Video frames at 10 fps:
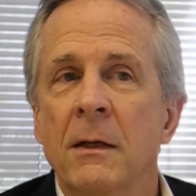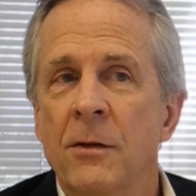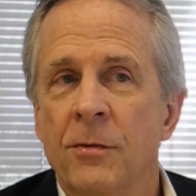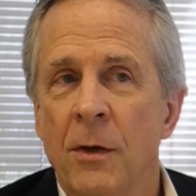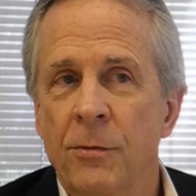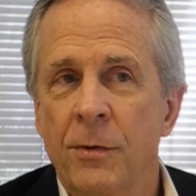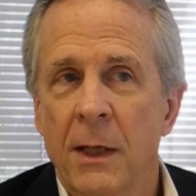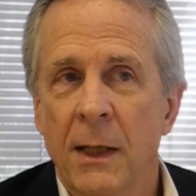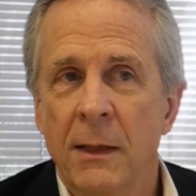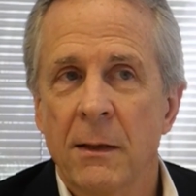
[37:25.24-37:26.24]

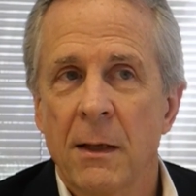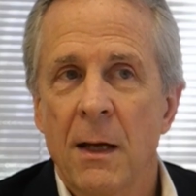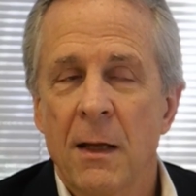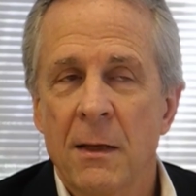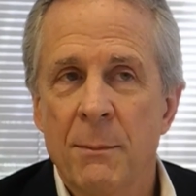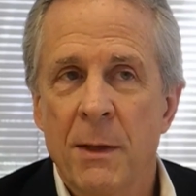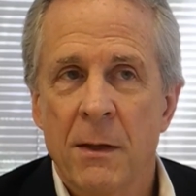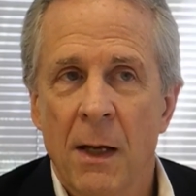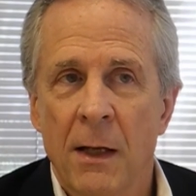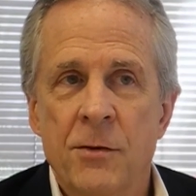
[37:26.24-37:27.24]
dissociate the
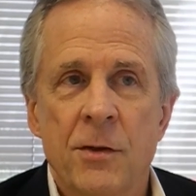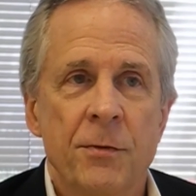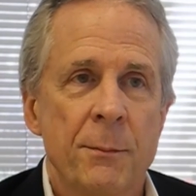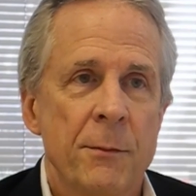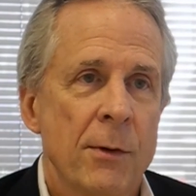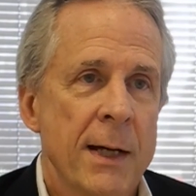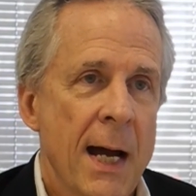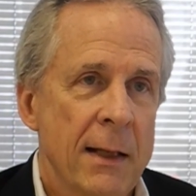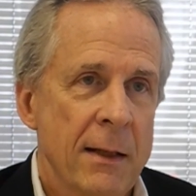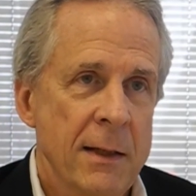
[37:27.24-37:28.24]
mythology from the
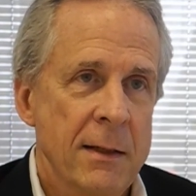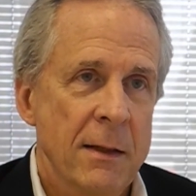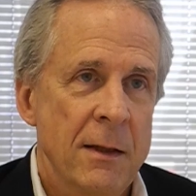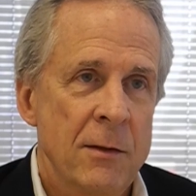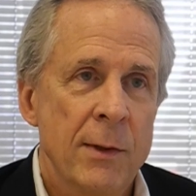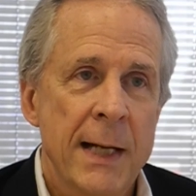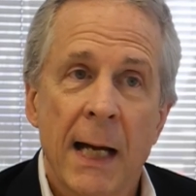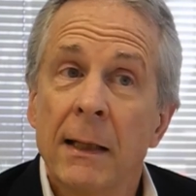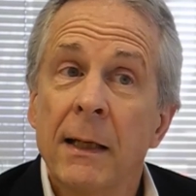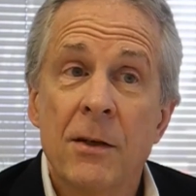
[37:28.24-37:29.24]
reality. And the
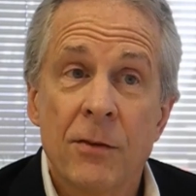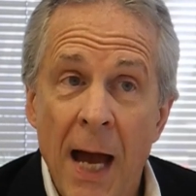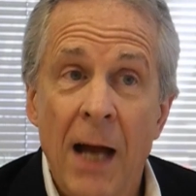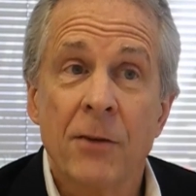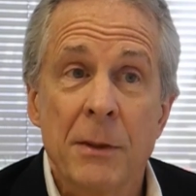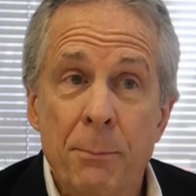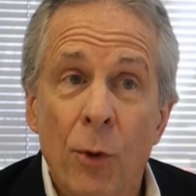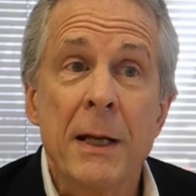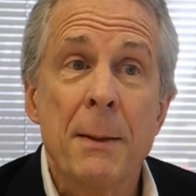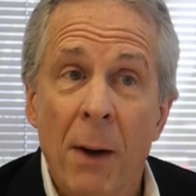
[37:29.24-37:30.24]
reality is actually
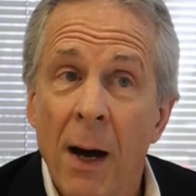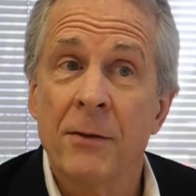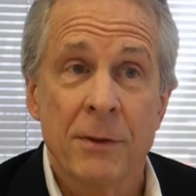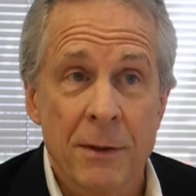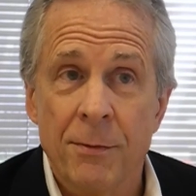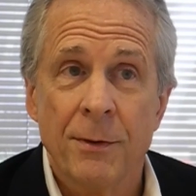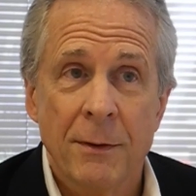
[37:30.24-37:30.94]
pretty positive.